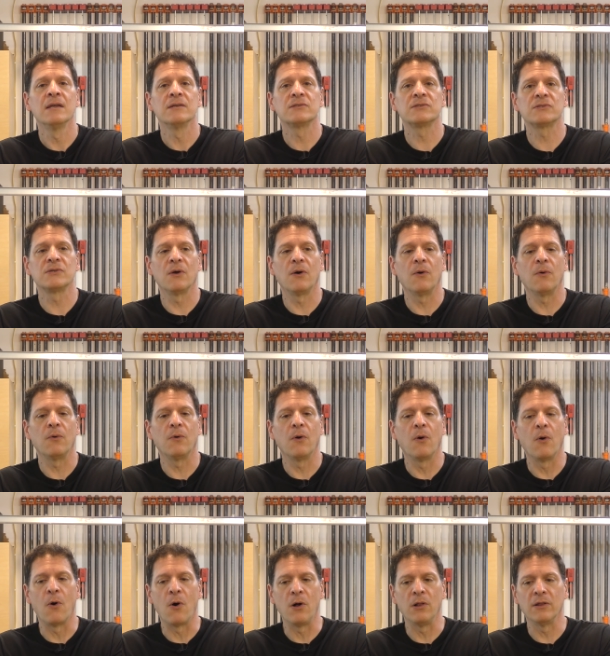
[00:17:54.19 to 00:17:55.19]

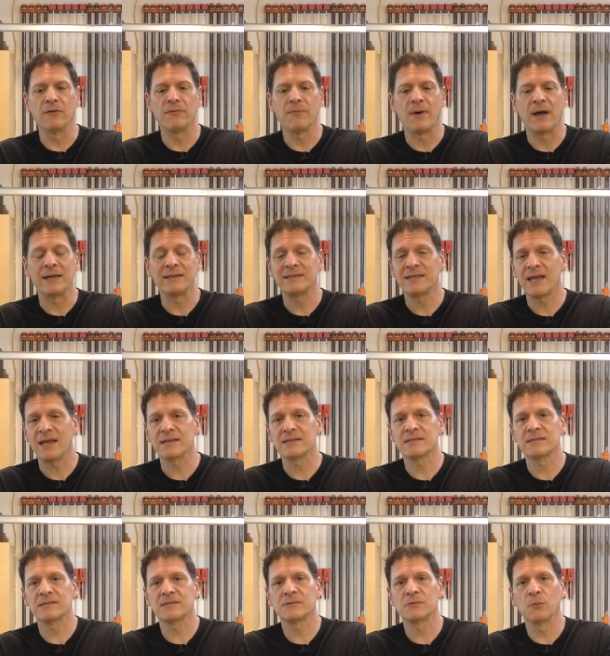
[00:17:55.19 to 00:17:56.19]
So all of my
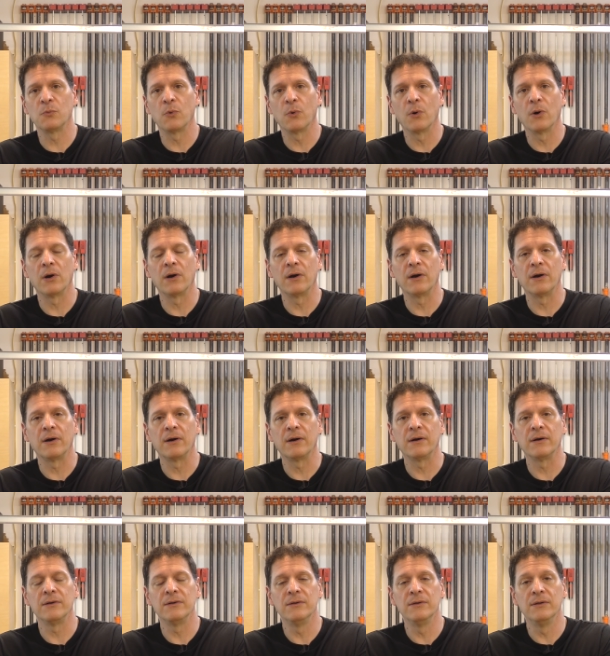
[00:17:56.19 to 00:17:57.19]
tests
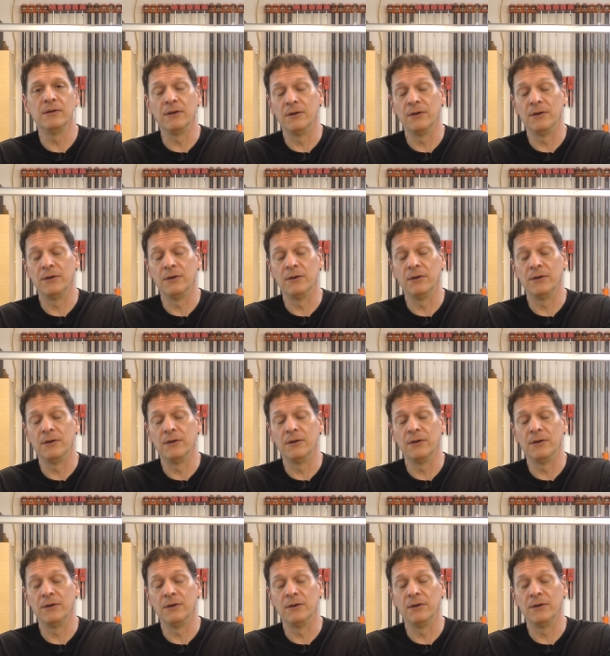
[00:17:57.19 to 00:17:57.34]
were